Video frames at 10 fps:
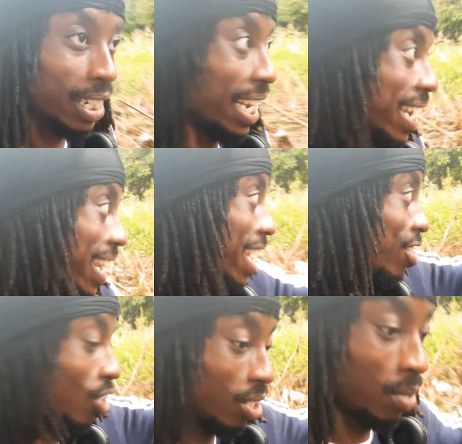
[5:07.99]
in
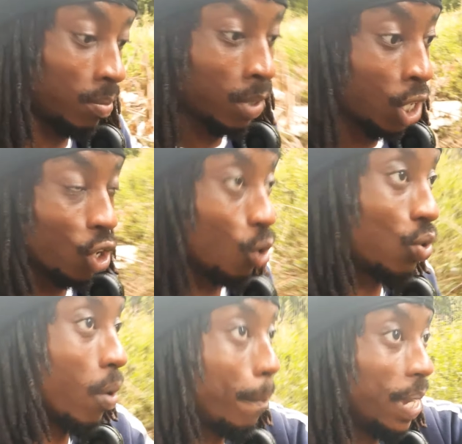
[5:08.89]
nature, go
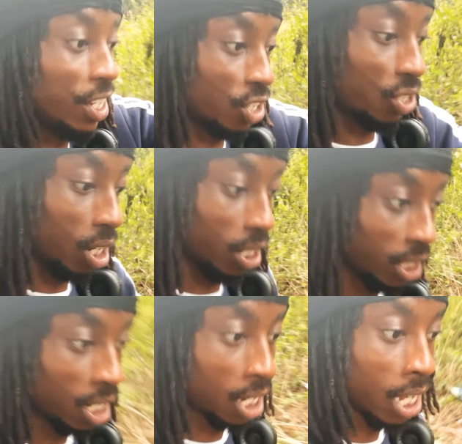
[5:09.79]
to a beach or something,
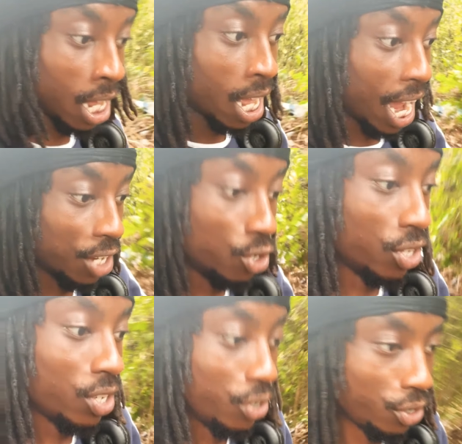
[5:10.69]
and
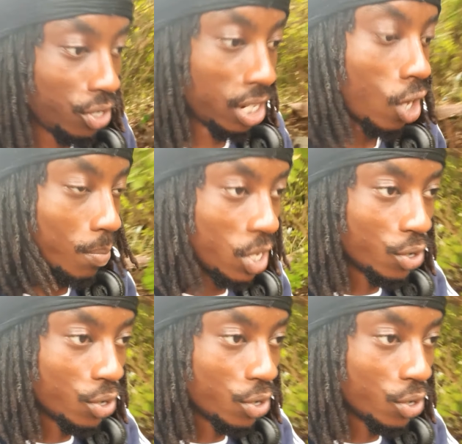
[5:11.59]
you know what I mean?